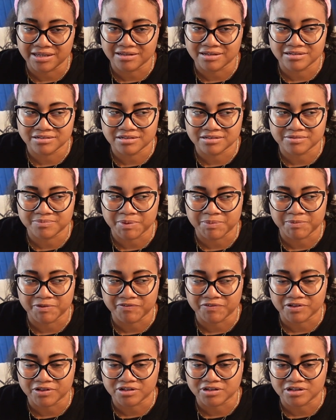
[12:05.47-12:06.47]
it it doesn't make me
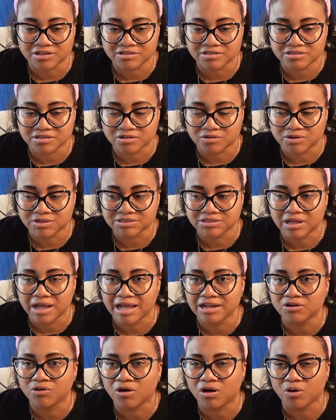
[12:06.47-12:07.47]
feel good so I, I
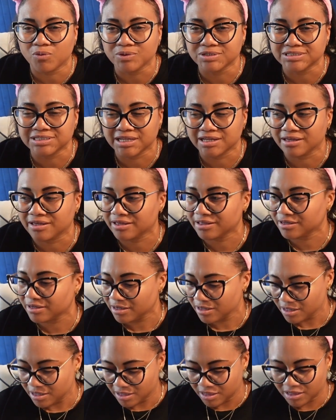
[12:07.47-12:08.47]
don't always take it
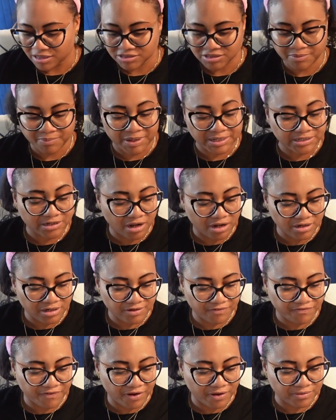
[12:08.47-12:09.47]
so my daughter
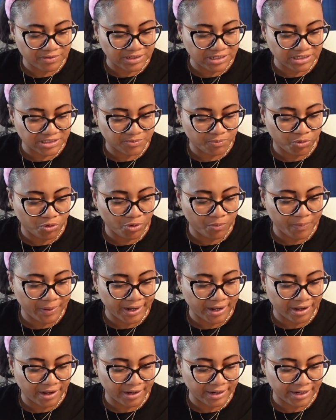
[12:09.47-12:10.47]
found these
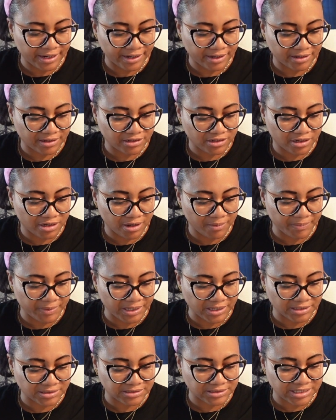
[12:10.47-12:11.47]
probiotic
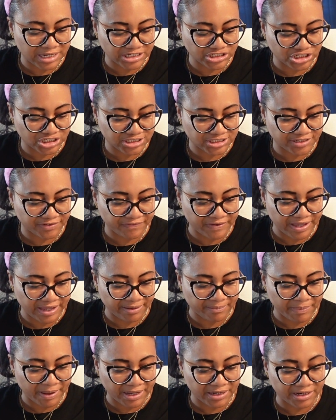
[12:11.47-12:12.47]
gummies digestive
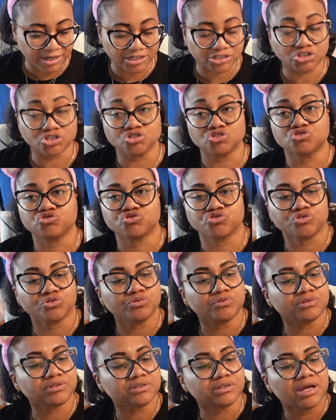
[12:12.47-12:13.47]
aid by nature's
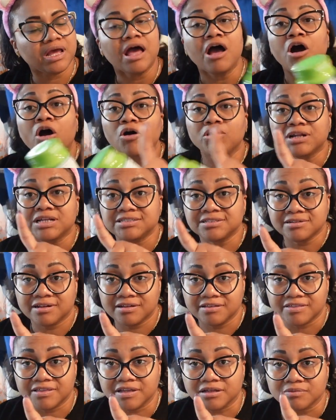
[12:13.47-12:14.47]
truth oh that's
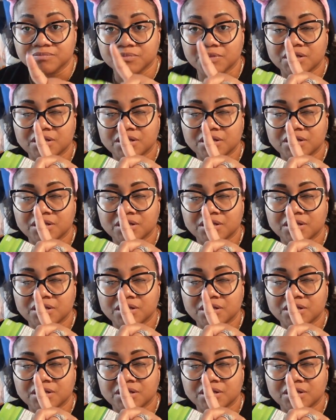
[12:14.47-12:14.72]
another thing